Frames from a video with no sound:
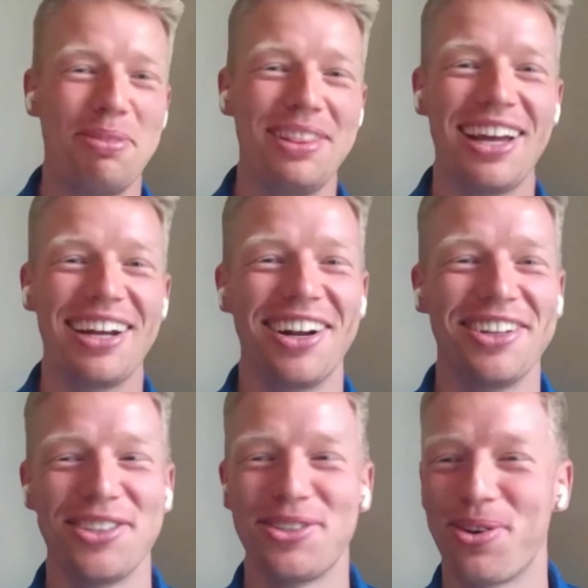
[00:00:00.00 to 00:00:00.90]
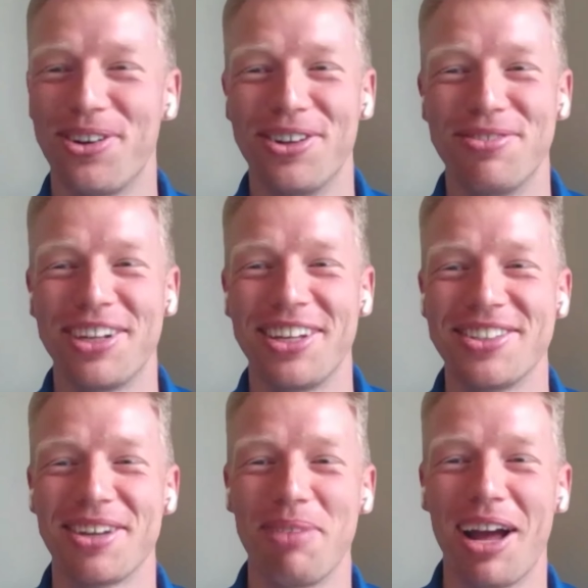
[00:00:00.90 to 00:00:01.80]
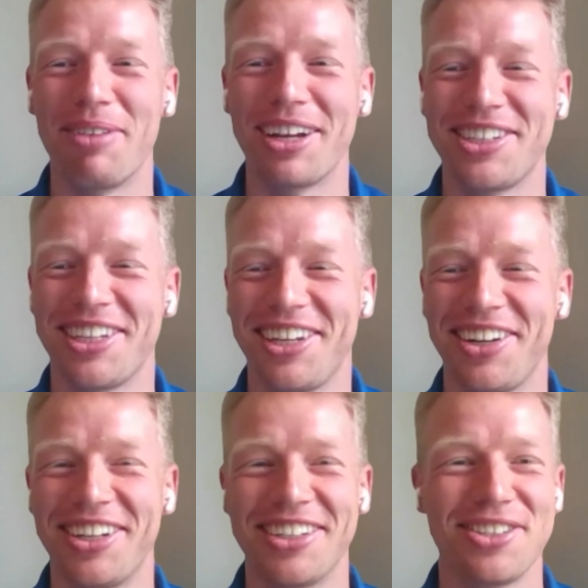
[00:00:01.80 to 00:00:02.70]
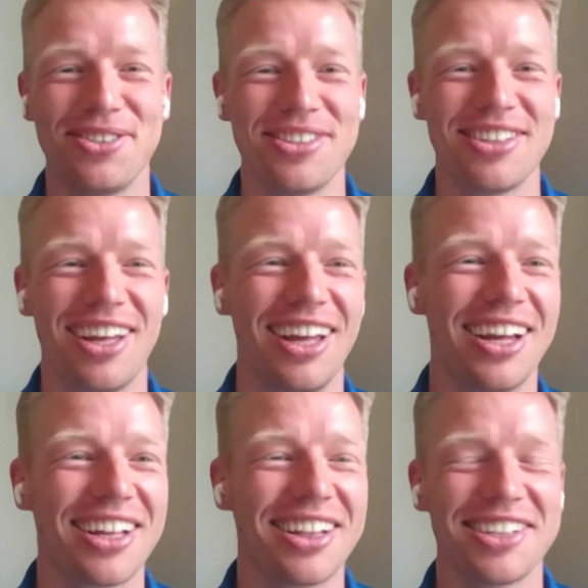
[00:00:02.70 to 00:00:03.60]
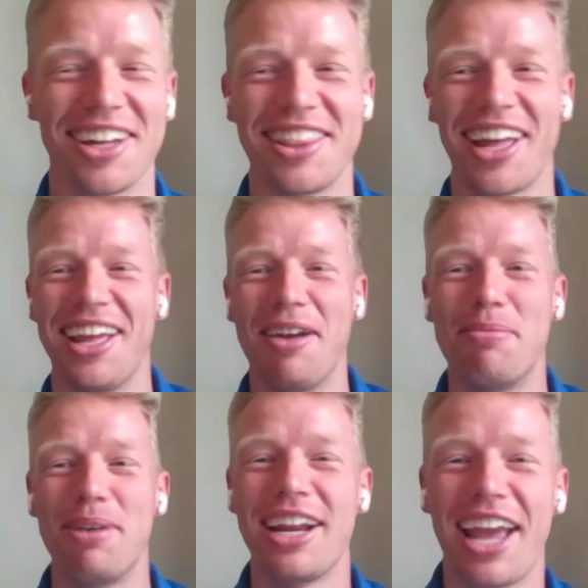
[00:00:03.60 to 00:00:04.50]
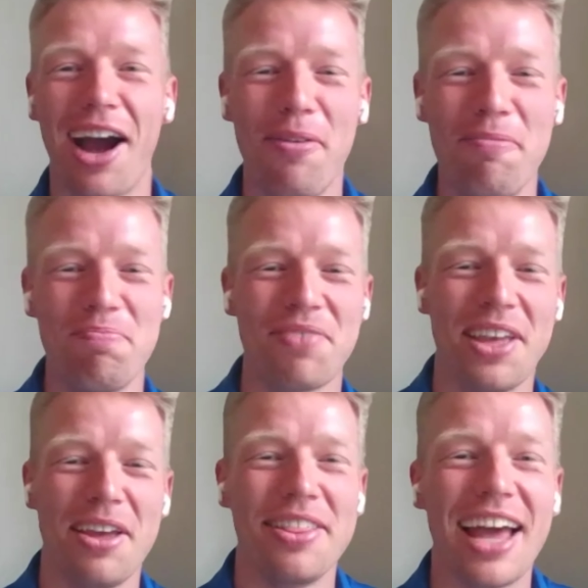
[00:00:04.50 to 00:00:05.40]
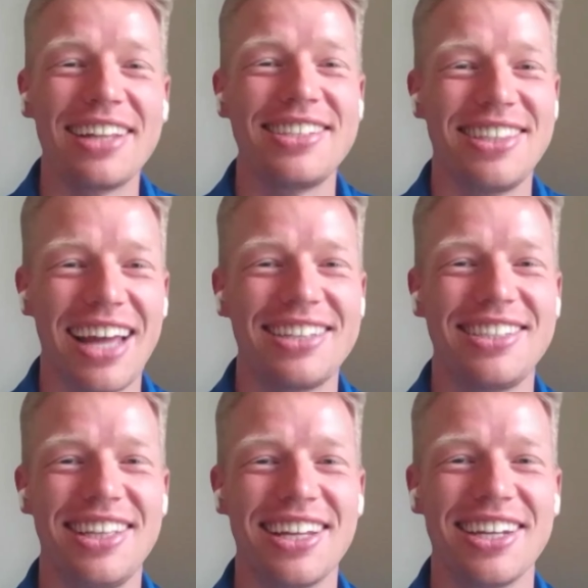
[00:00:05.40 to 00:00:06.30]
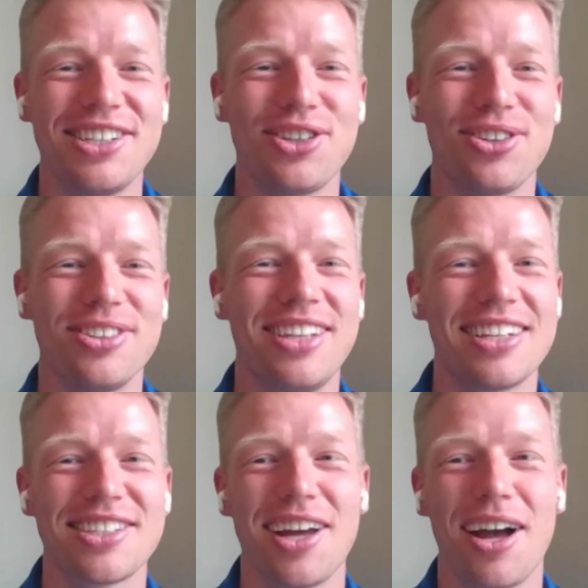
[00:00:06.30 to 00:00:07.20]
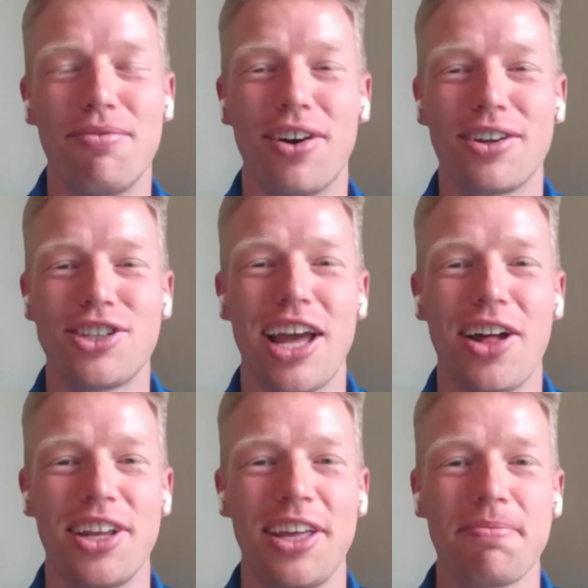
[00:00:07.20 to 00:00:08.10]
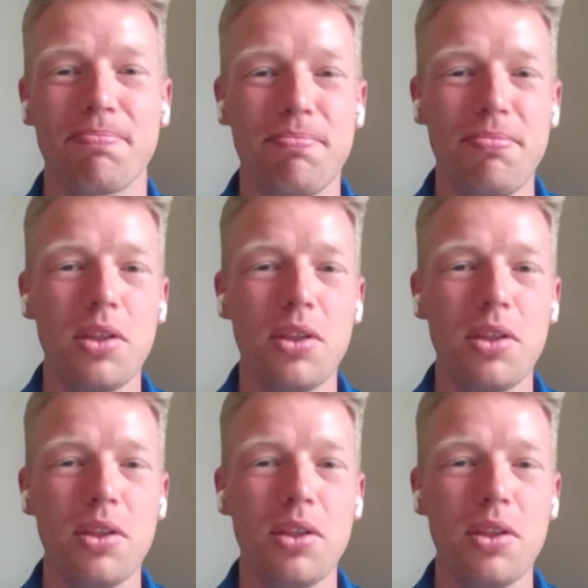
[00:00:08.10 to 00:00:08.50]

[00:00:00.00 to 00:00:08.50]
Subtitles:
we put that in our tutorial videos. I'm actually curious who's clicked on that. But anyhow, that's the initial desktop functionality.